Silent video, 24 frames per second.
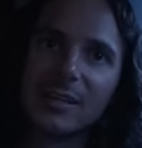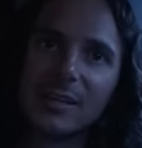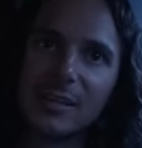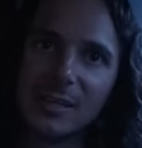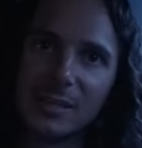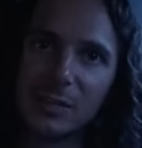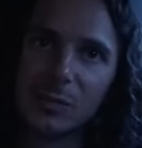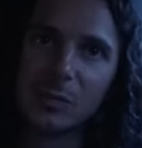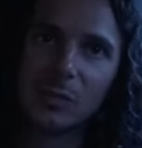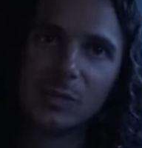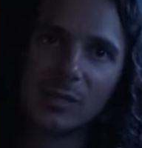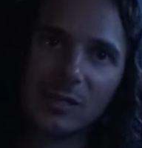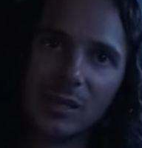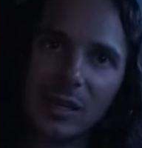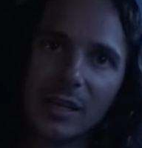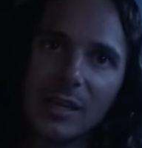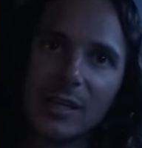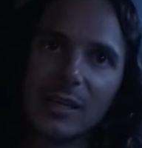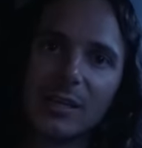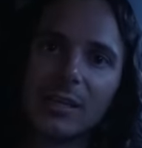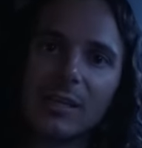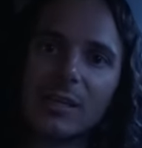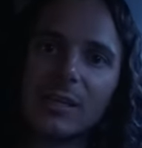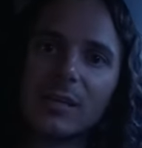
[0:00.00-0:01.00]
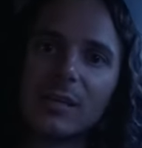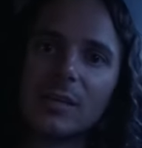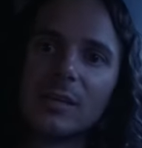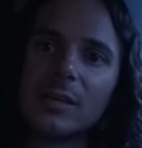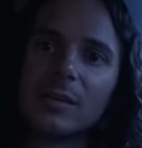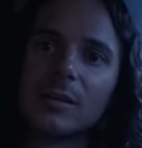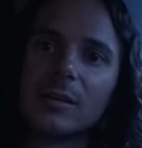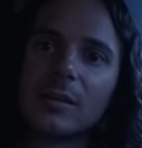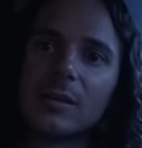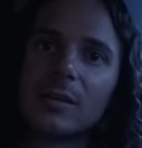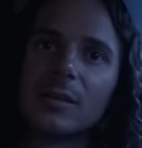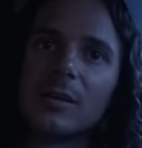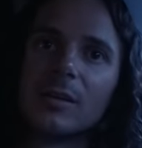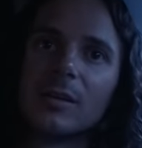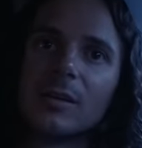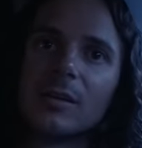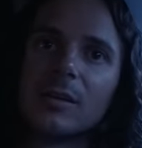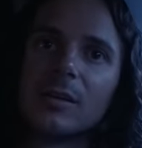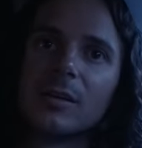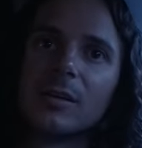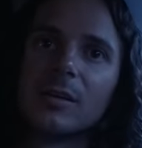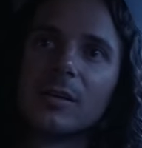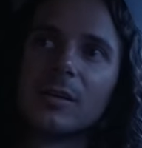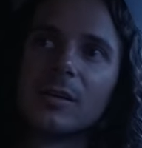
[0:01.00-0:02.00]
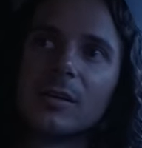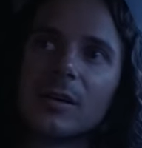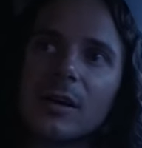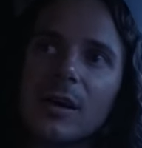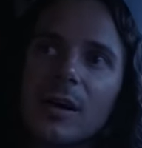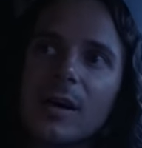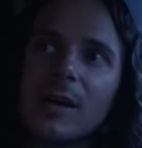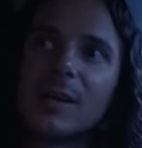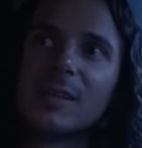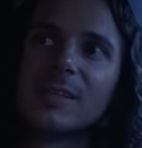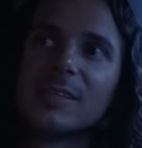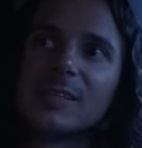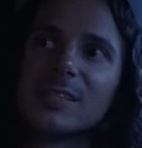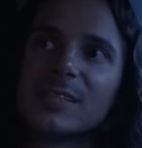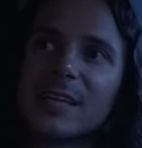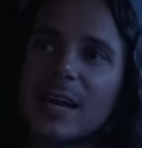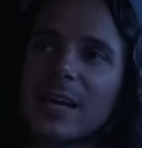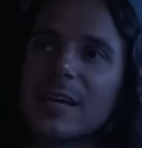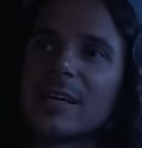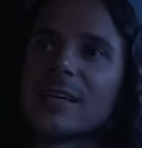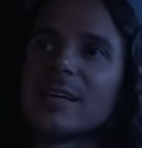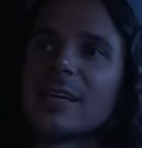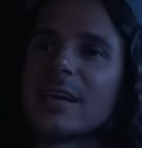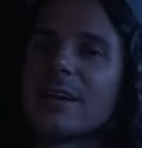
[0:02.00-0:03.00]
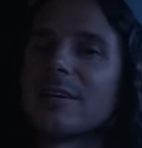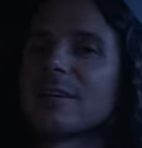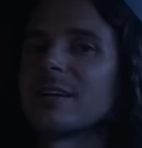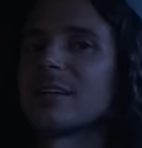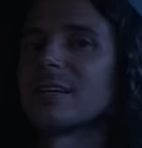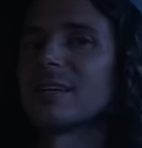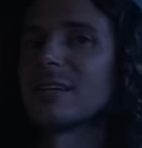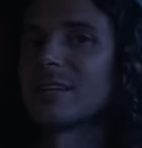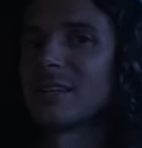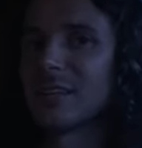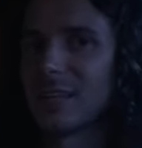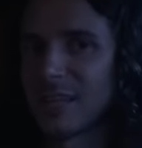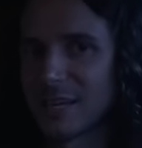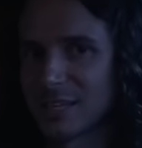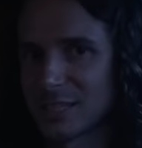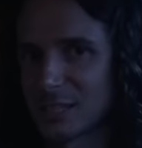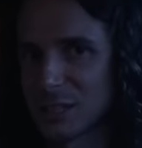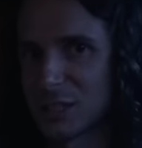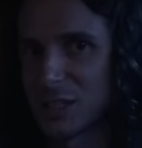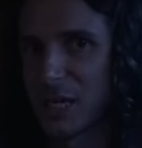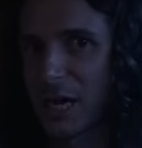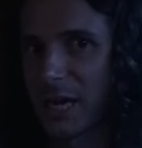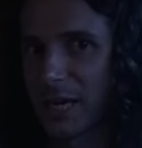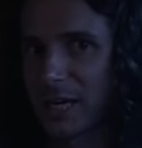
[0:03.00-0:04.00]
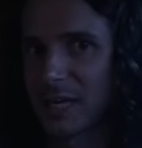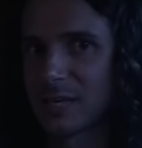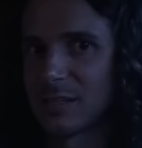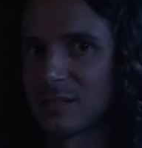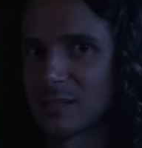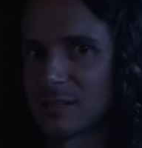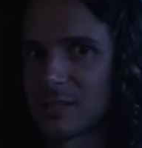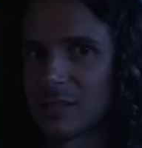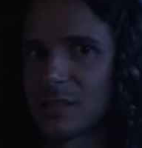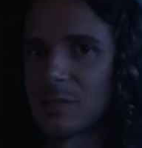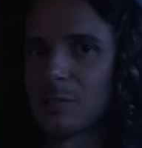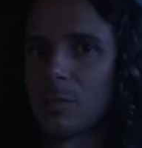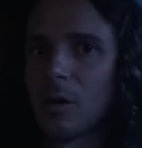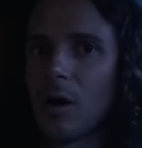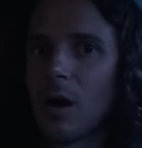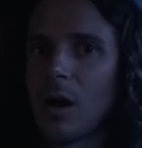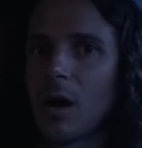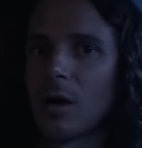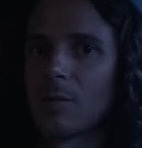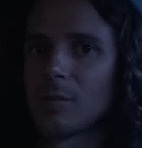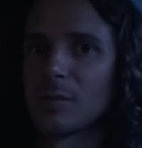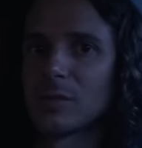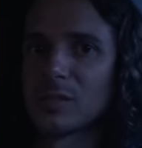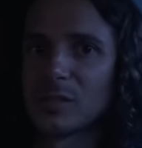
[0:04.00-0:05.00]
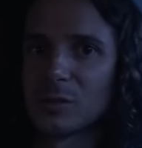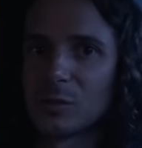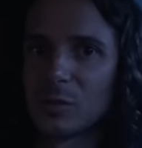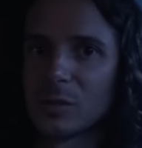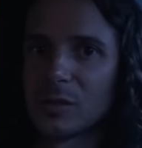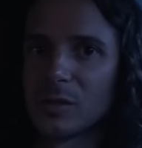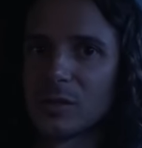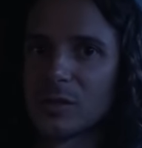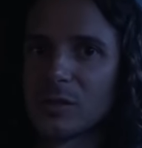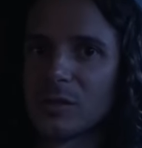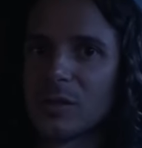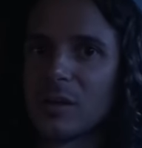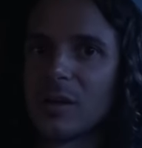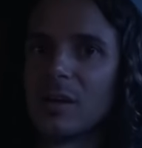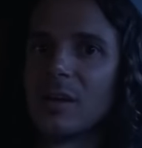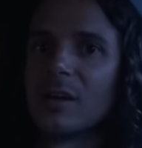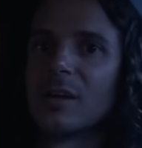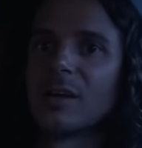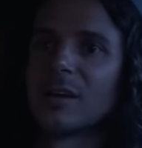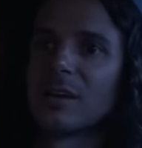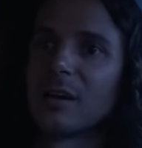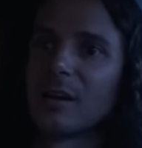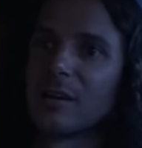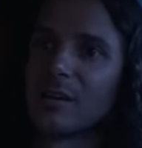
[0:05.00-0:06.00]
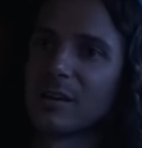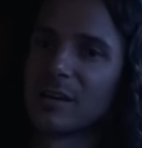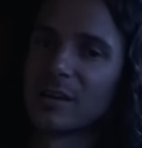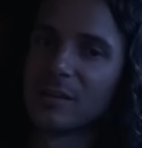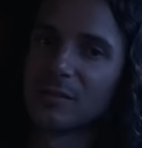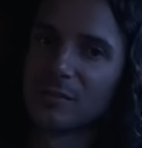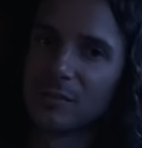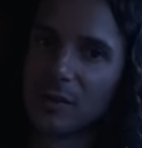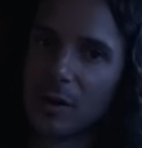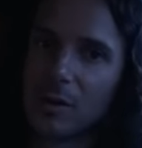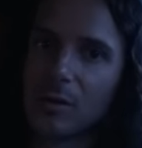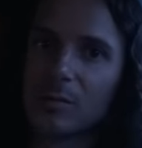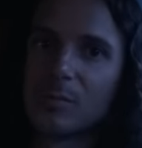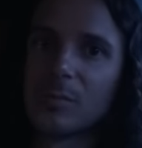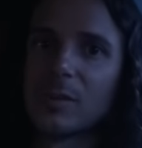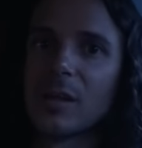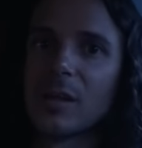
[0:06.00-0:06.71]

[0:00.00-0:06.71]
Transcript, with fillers: This was like the the uh, secondary like check-in to the Bahamas where you go get a phone